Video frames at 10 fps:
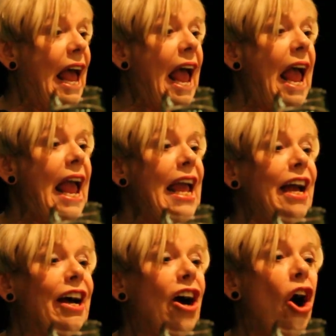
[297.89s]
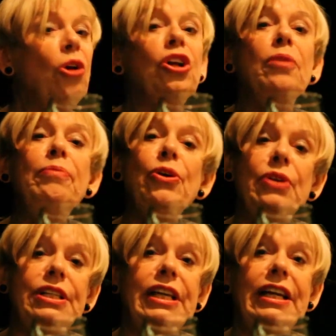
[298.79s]
a whole
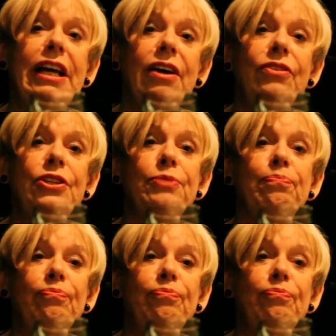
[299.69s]
community now that's